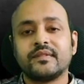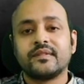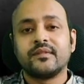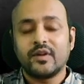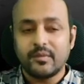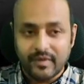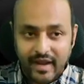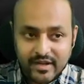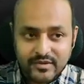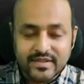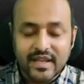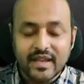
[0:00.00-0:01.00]
What I'm trying
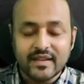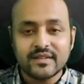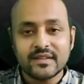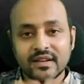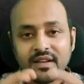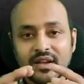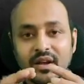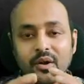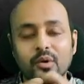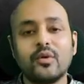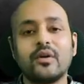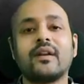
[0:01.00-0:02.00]
to say is,
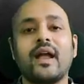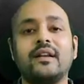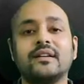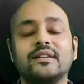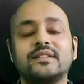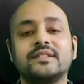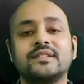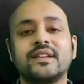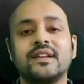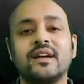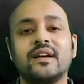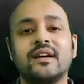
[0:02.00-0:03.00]
good writers
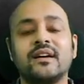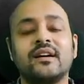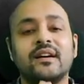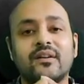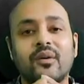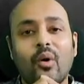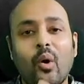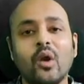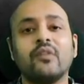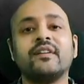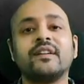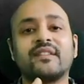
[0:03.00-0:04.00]

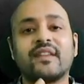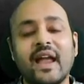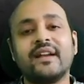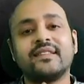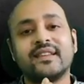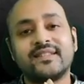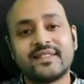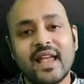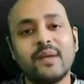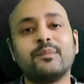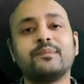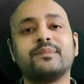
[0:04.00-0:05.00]
always write the
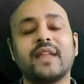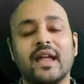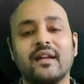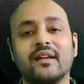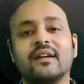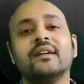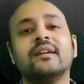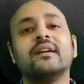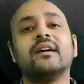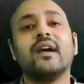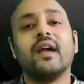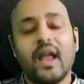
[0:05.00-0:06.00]
same thing
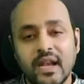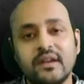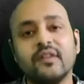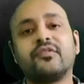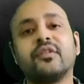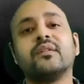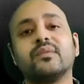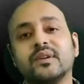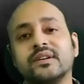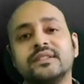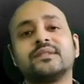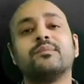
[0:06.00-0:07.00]
in different
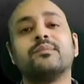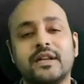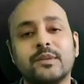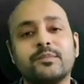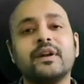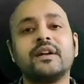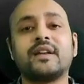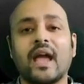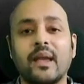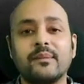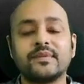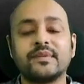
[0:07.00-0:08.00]
words multiple
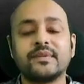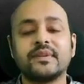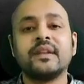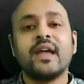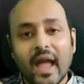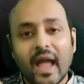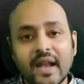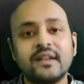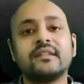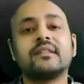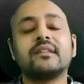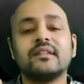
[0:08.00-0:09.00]
times,
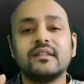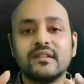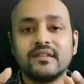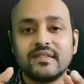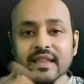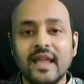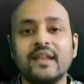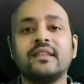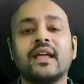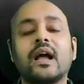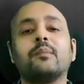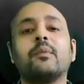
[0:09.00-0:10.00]
and then they come